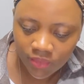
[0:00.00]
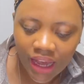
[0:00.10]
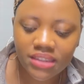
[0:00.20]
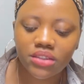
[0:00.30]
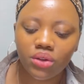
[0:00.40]

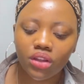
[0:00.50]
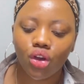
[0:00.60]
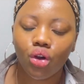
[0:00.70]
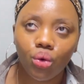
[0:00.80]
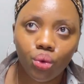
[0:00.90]
I did not
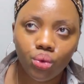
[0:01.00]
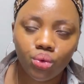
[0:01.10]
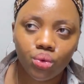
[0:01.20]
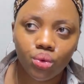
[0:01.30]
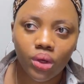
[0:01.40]
go
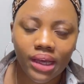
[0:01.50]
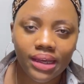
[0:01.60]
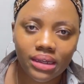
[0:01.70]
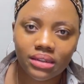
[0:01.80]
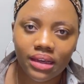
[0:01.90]
and
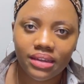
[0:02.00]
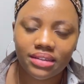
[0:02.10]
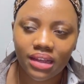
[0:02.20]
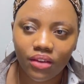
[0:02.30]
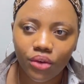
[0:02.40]
get a
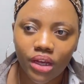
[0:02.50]
cell phone.